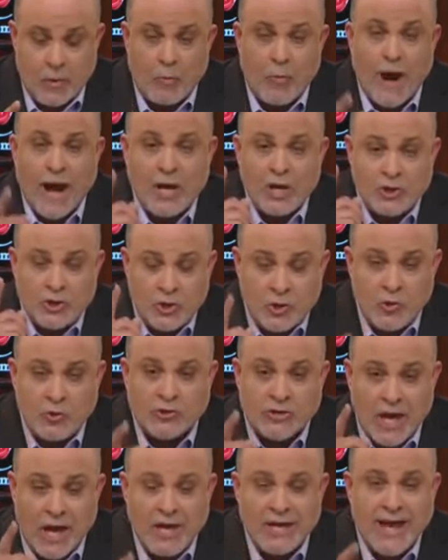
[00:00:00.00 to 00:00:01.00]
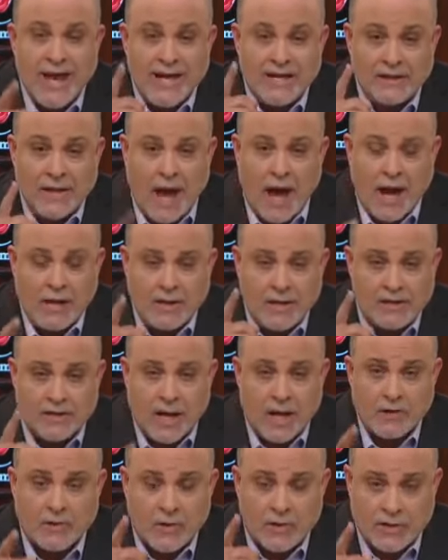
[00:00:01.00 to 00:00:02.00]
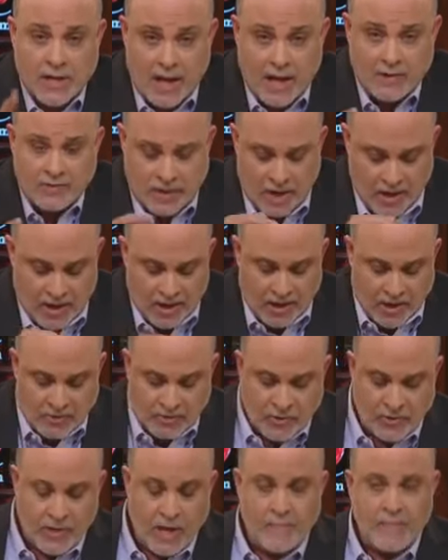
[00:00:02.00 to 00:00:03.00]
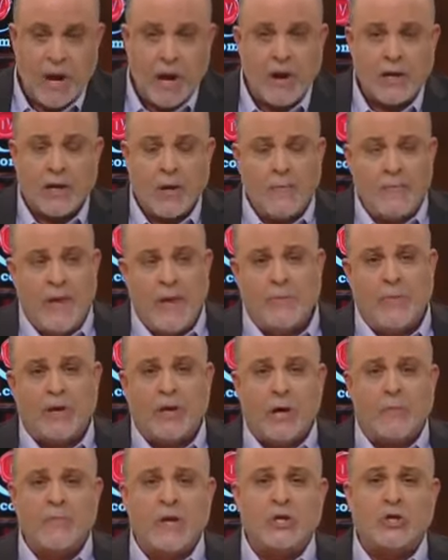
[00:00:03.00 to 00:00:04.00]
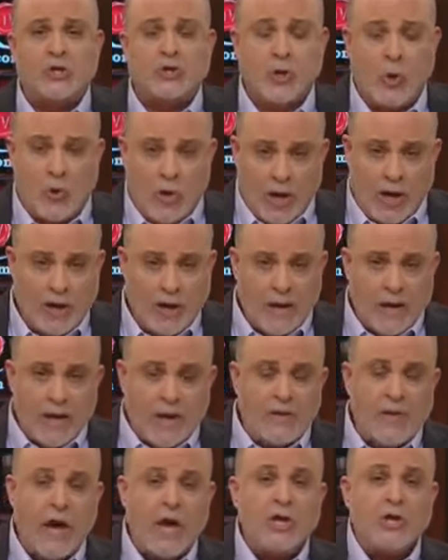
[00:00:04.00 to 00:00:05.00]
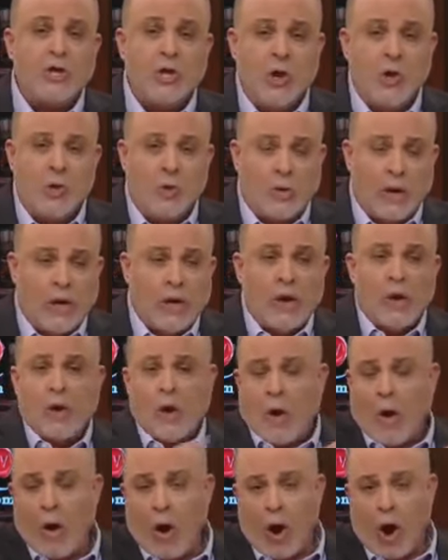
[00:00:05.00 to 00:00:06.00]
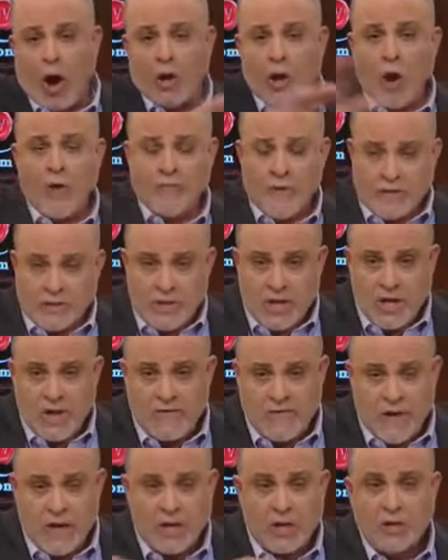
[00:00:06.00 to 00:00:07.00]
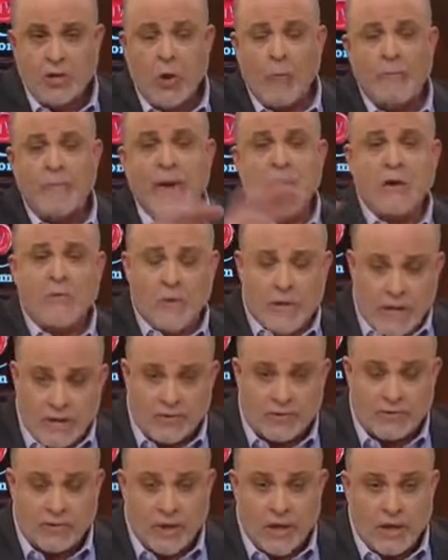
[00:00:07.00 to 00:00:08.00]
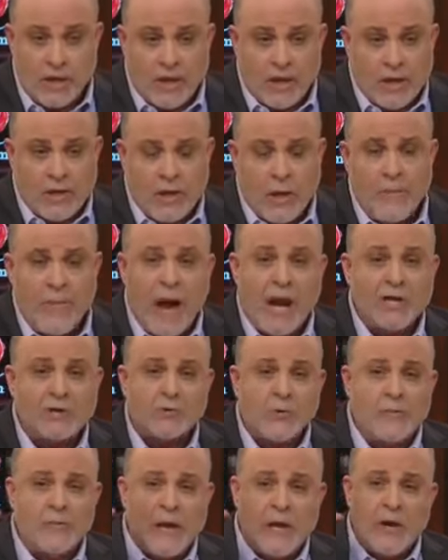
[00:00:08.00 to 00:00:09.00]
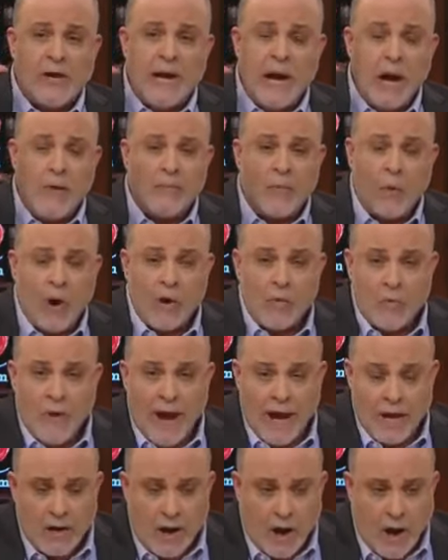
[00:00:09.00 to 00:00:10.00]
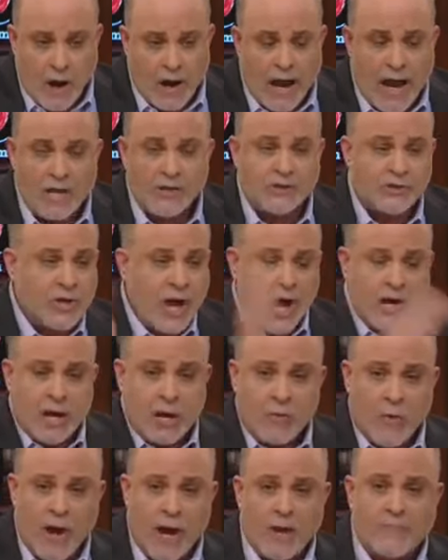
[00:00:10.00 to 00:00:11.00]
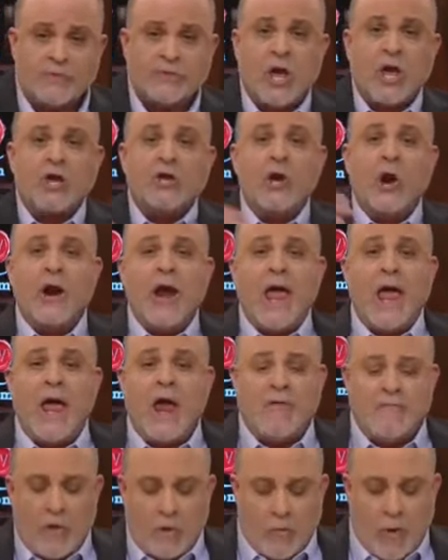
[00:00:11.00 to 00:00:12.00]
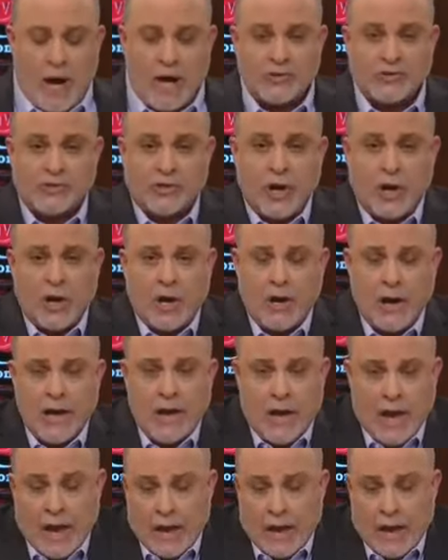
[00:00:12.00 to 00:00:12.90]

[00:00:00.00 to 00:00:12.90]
Why don't you take a lie detector test so the American people can be sure that you, all over TV, ubiquitous, you might as well be on airport radar and sonograms. You're everywhere, sir.